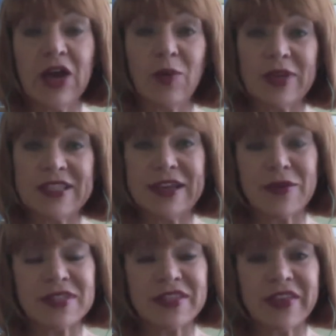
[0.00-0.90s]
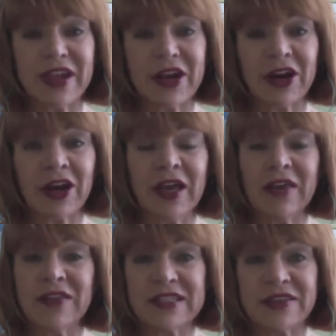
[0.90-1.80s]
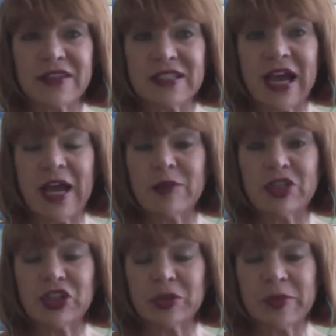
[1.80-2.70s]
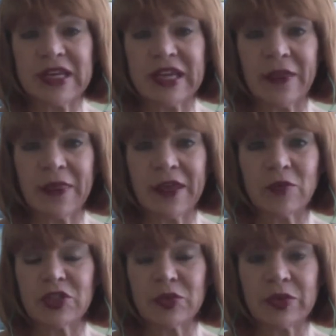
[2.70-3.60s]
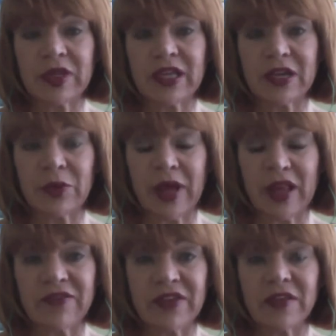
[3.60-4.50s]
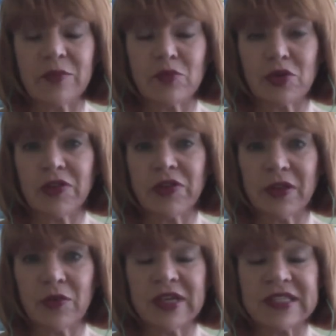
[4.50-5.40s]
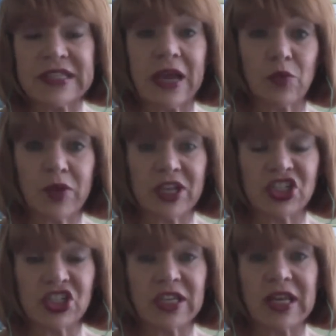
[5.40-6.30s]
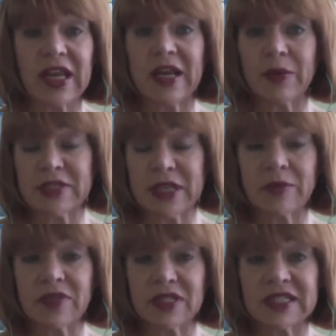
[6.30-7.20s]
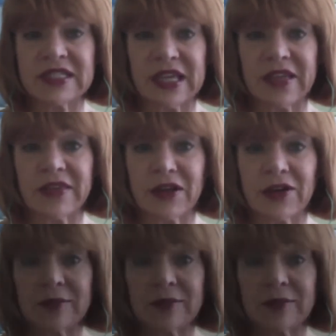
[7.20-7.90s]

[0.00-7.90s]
Once I was there, the time it took me to get there was really irrelevant. The important thing was I reached it and I was able to stay there.